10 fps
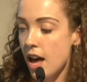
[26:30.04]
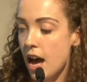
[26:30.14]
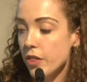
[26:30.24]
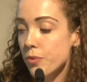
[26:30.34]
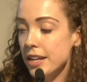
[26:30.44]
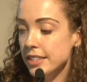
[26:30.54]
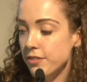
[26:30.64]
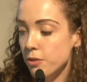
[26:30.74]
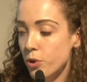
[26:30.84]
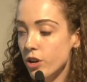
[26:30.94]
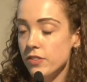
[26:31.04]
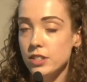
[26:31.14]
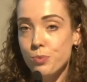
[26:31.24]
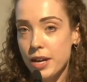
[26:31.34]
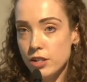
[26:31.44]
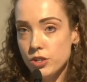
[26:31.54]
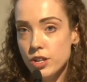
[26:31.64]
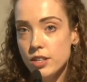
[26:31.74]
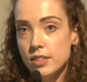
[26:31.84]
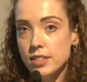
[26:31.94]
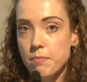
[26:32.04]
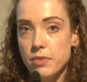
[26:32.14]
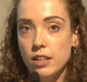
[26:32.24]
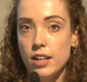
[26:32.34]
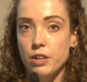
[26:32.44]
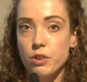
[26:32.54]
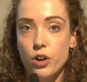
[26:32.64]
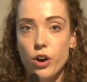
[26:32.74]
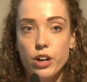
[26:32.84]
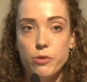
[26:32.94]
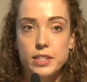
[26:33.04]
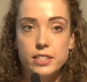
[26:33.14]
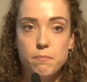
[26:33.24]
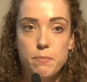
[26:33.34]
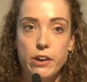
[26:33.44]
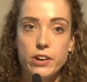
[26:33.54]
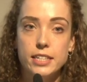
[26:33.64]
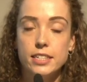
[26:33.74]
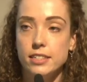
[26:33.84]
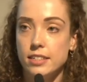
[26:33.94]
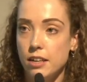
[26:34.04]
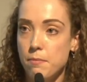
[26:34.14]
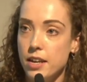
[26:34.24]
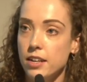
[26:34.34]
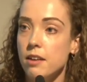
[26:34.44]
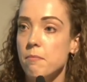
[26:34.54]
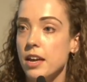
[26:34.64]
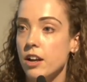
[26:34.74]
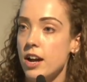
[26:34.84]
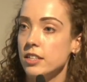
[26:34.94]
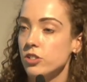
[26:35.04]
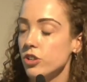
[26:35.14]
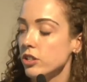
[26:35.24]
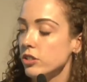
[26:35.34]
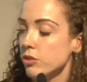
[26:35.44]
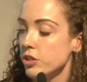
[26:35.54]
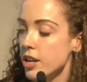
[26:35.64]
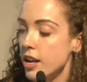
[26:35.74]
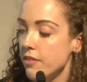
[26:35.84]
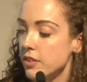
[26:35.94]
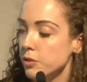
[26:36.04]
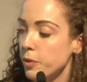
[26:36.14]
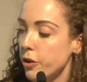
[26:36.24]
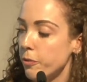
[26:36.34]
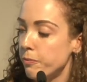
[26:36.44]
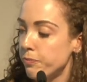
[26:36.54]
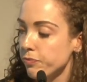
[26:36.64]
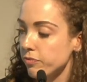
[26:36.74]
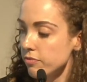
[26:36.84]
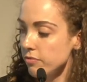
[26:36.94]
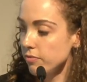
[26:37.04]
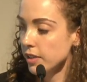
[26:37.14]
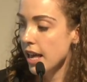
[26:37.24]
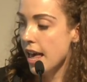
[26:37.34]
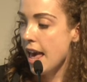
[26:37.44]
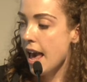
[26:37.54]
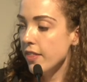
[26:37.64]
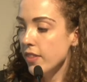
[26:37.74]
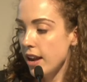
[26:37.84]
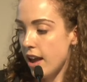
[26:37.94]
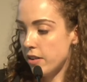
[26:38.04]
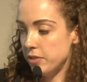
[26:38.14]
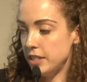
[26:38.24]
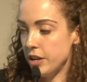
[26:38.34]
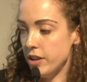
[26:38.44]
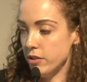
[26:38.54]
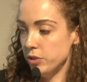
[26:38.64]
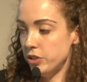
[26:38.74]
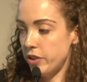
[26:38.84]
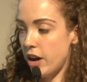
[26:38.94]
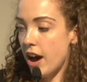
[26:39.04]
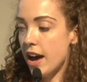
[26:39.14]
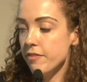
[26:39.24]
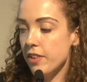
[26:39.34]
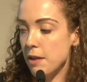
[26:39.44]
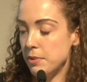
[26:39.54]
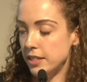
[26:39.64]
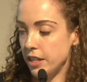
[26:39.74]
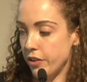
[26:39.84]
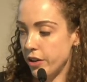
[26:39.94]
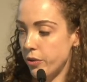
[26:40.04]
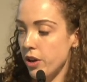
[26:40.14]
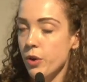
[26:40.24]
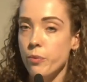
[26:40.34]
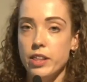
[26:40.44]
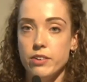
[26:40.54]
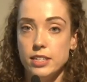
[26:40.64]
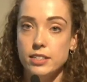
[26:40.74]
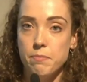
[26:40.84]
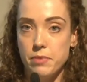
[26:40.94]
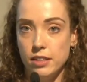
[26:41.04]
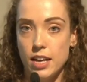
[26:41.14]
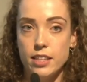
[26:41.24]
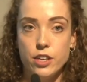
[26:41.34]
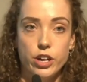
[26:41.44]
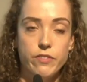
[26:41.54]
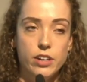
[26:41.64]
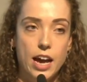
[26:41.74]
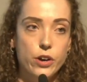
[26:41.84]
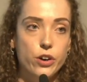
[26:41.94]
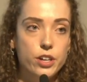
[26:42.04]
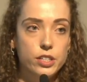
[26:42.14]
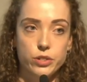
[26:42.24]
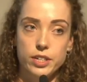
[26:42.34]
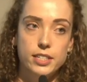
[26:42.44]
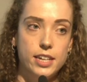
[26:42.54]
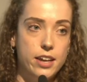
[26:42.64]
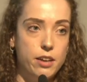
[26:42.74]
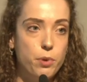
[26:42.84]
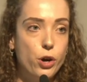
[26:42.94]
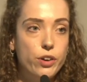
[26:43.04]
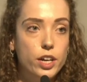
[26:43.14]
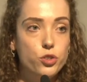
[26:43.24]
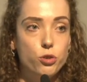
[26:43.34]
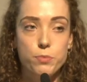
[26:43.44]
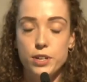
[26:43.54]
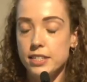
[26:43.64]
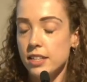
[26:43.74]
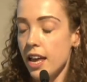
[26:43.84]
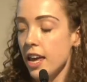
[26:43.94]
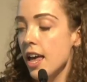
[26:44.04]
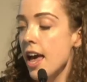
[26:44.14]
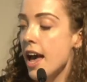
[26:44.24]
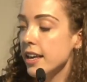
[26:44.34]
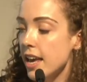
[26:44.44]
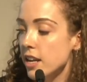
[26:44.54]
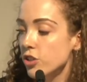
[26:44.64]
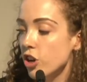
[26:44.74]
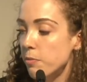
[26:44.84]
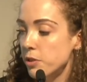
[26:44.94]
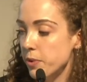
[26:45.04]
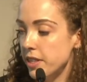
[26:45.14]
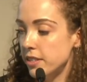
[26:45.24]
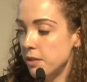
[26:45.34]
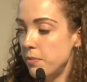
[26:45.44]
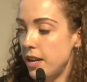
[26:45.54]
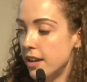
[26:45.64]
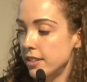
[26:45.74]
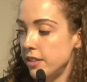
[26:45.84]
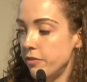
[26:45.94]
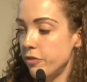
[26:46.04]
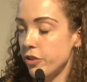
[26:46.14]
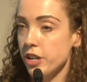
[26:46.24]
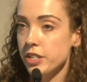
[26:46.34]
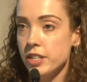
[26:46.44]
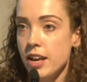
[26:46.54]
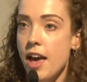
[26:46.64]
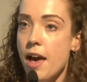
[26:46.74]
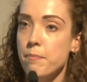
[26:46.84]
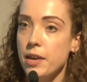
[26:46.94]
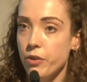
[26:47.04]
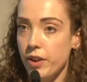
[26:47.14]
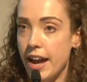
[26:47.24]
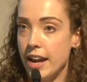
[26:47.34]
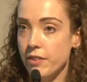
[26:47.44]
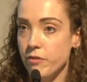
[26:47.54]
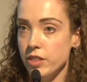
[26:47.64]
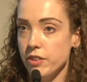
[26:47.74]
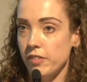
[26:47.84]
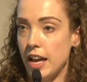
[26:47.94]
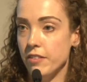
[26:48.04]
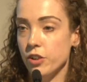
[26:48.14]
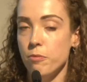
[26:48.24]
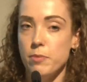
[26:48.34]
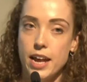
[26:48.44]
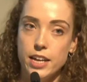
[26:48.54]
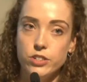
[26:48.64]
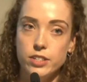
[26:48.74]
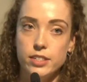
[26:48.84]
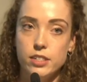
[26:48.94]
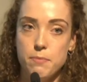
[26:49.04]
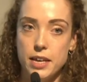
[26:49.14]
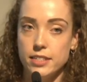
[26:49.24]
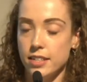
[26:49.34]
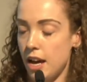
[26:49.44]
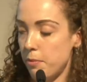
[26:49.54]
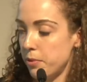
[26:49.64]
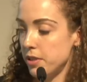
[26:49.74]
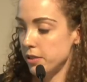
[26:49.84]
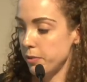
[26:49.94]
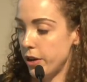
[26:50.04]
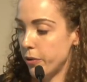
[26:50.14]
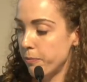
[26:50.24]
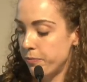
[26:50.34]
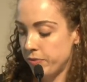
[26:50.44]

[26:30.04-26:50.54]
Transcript: Otherwise, if you're more of a sweet tooth, something like ricotta with some berries and cinnamon can be a nice toast alternative as well. And then our cereal, so a high fibre cereal, whether it's something like the overnight oats or a standard porridge or muesli, again topped with some nuts and fruit, and be creative with your flavour combinations to mix it up as well.